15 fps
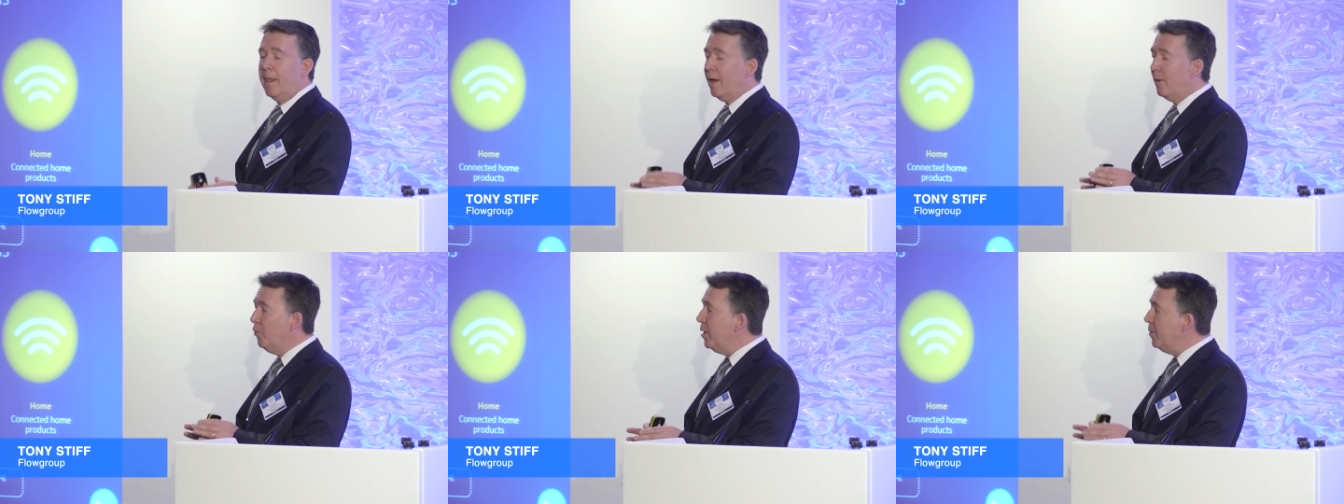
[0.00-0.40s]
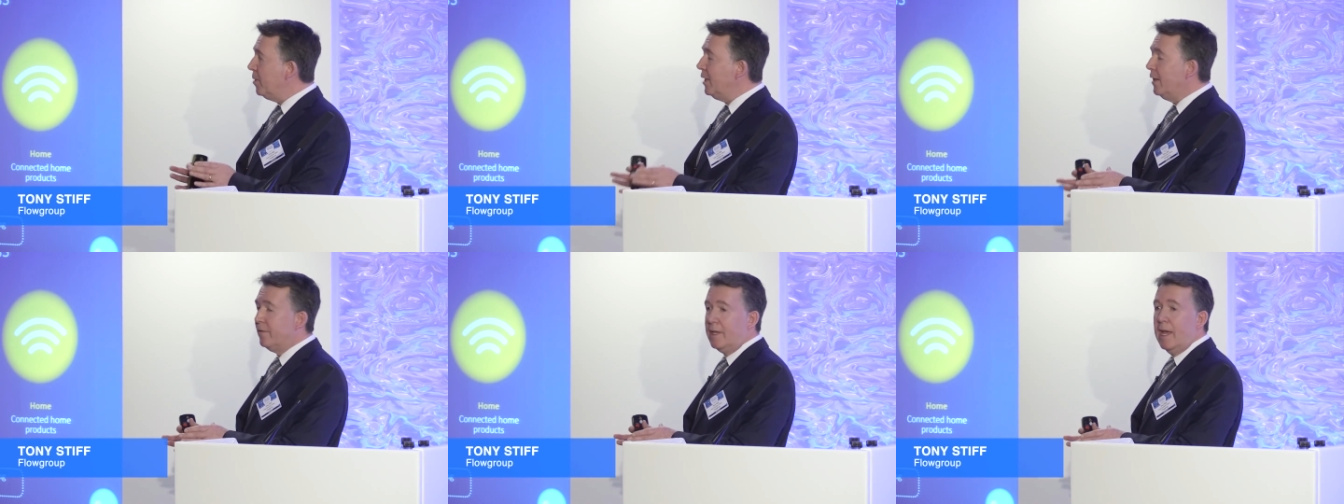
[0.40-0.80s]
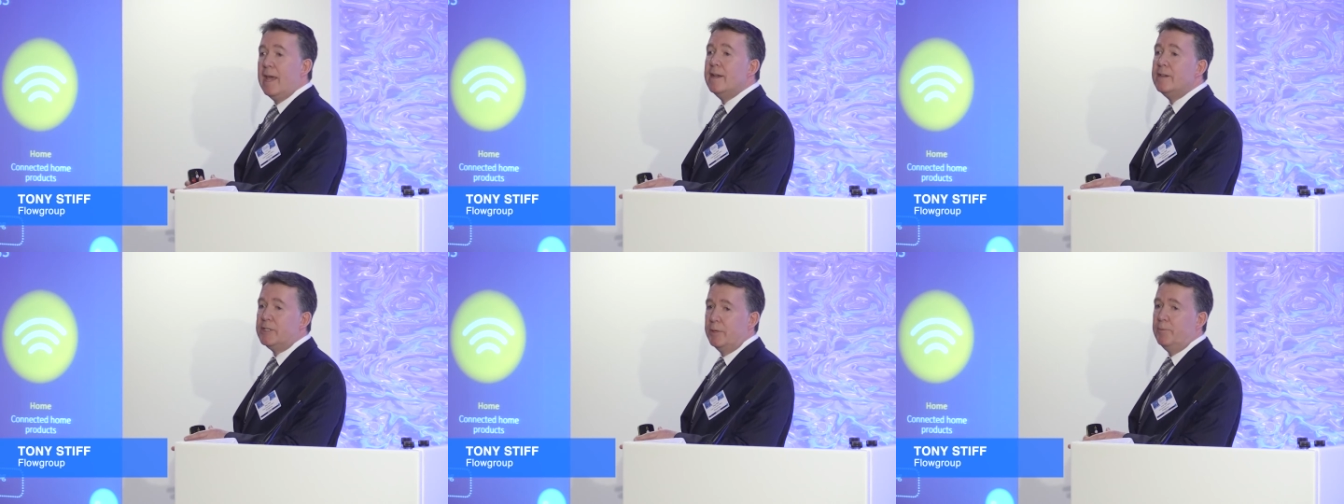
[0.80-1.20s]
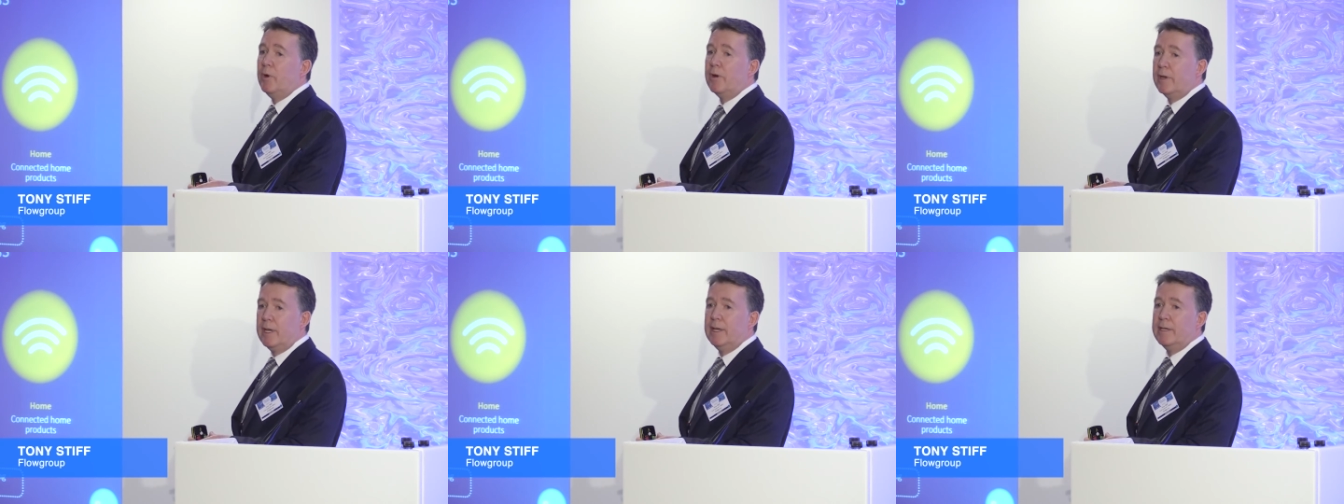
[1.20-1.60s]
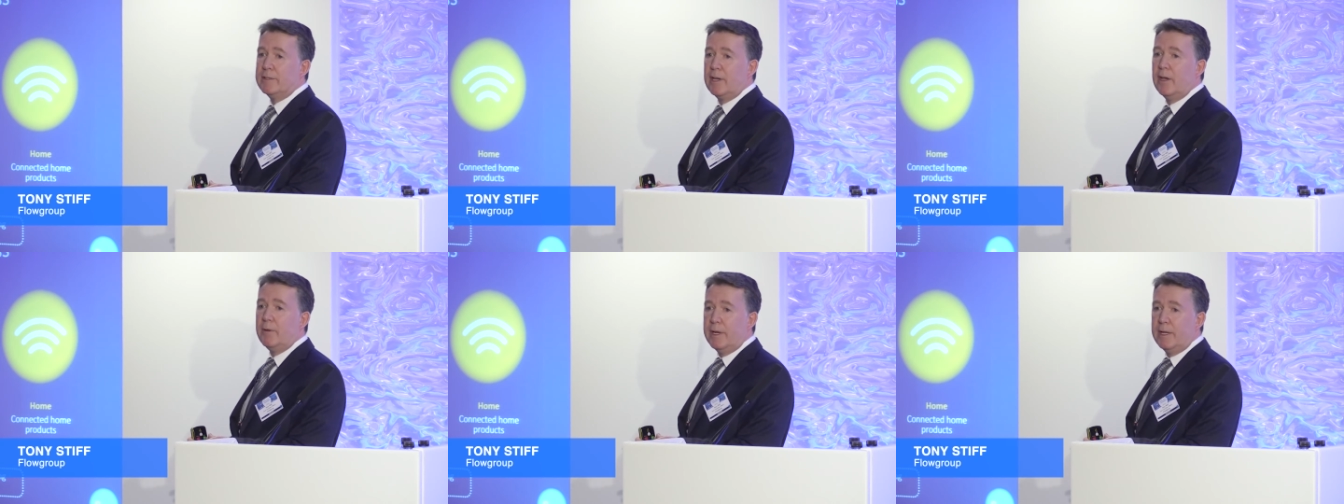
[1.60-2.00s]
And we believe the energy market is
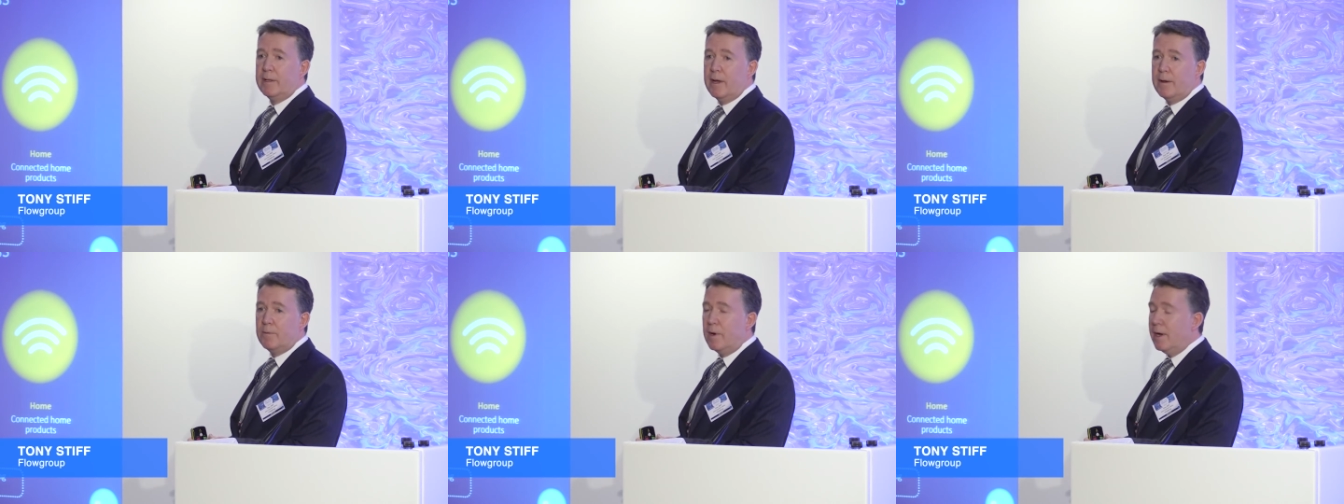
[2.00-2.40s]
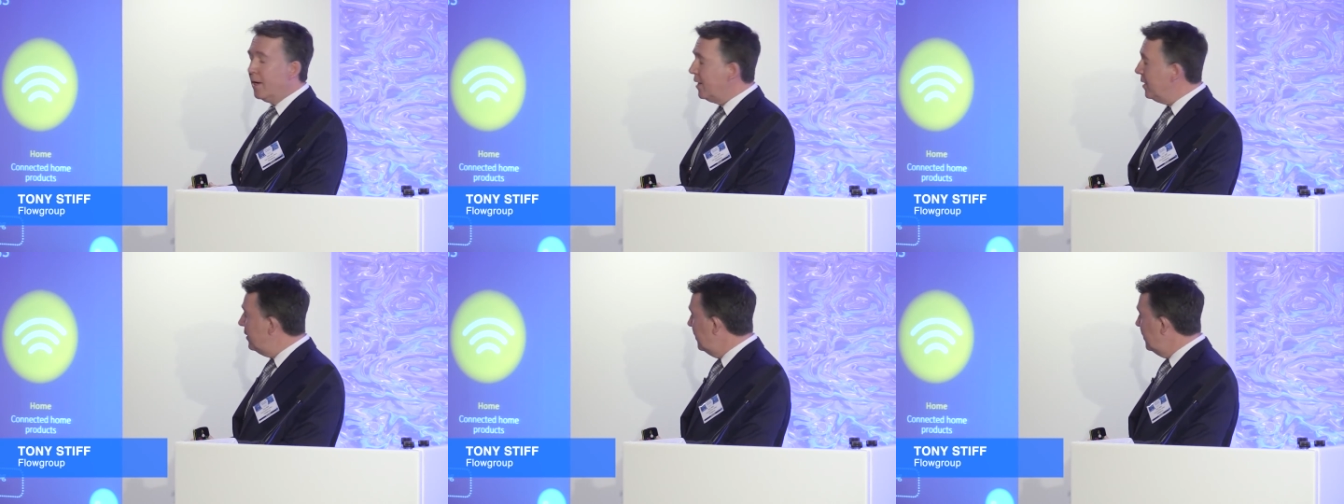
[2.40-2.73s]
going that way.